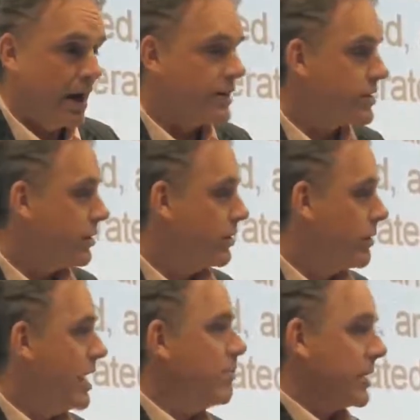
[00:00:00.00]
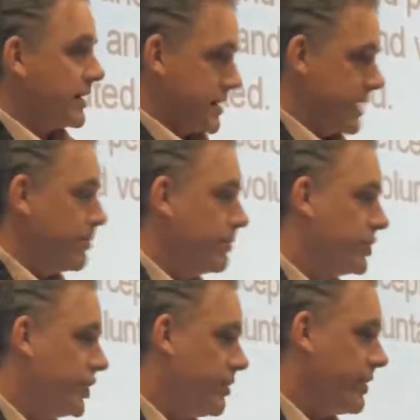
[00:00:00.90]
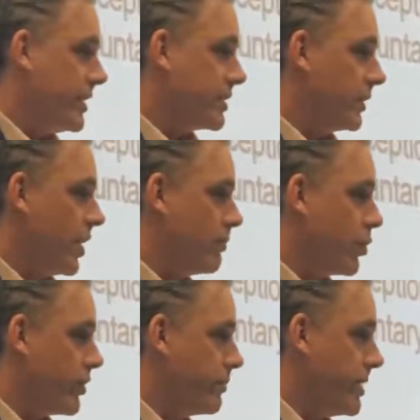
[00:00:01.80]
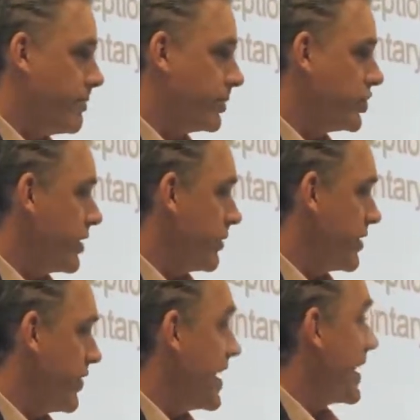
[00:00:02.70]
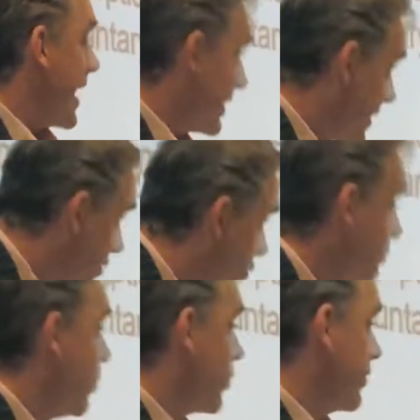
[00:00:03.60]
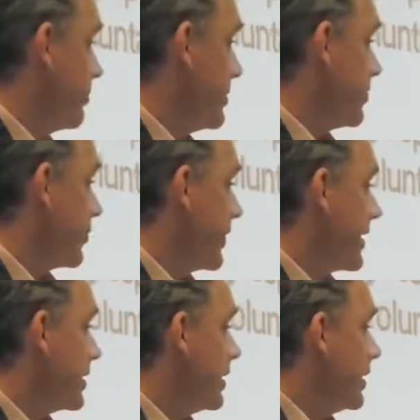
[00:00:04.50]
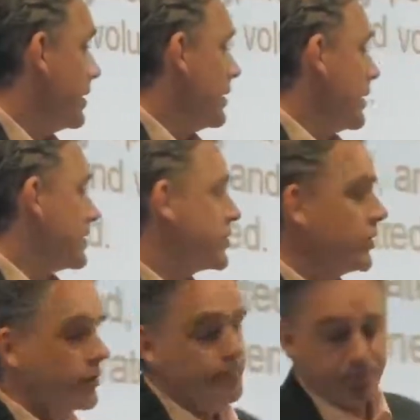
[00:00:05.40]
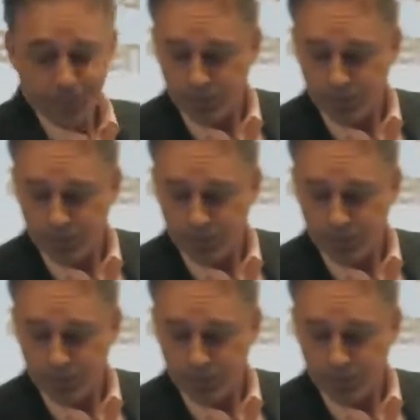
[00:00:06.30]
And so, but the simple machinery does a lot more than people generally think and can do more than people think. And so,